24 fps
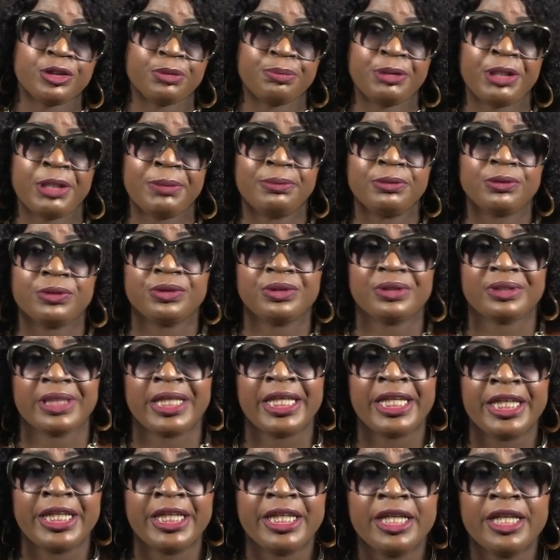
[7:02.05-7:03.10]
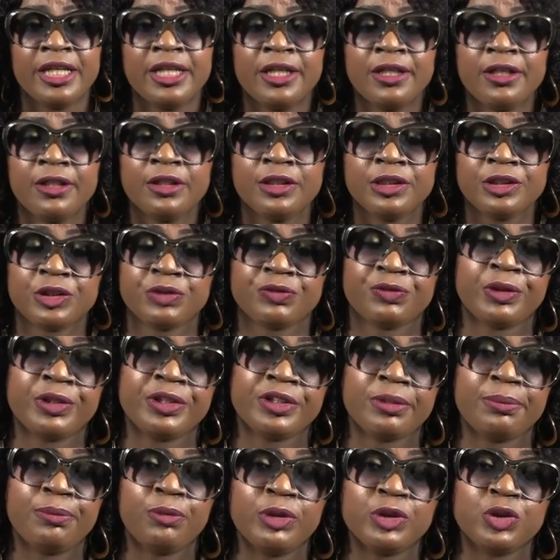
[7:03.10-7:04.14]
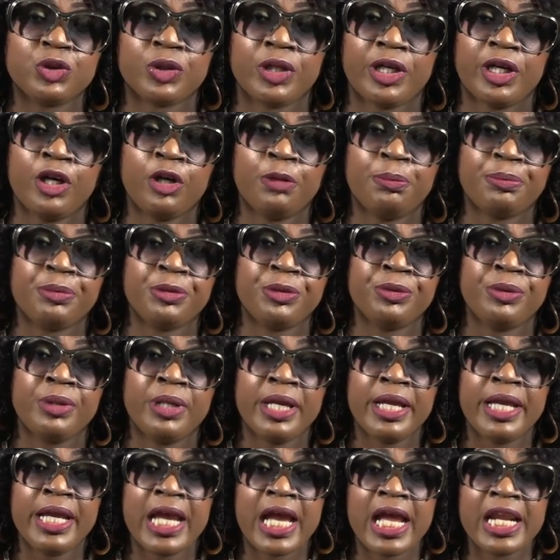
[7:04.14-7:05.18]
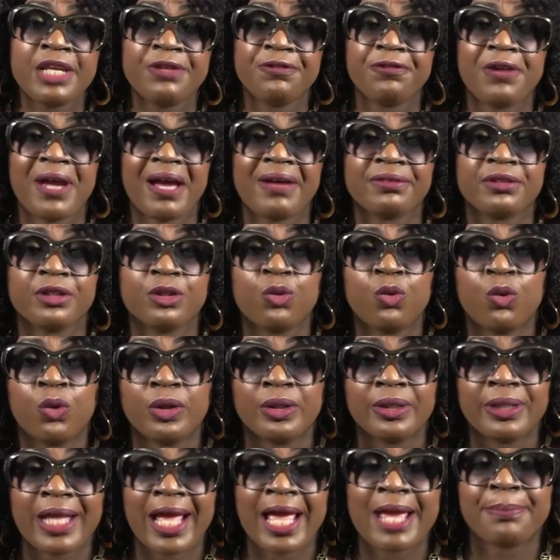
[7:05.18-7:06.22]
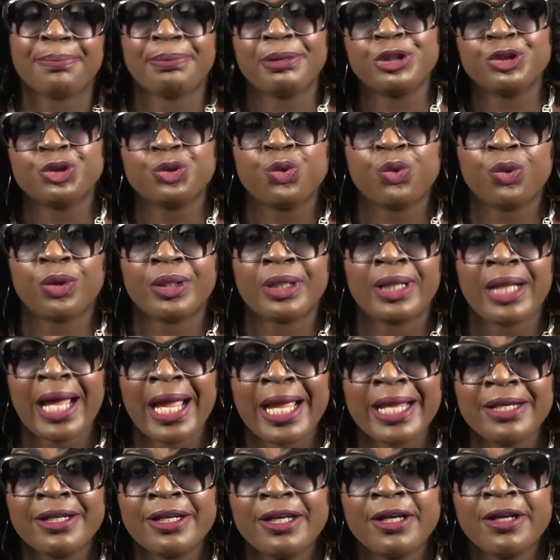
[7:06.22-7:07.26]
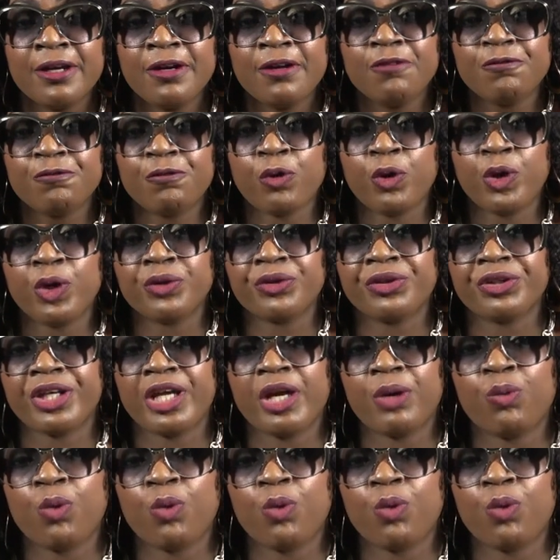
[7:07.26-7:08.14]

to be able to stay for someone to help you. And if you have to go online, please go online. For healthcare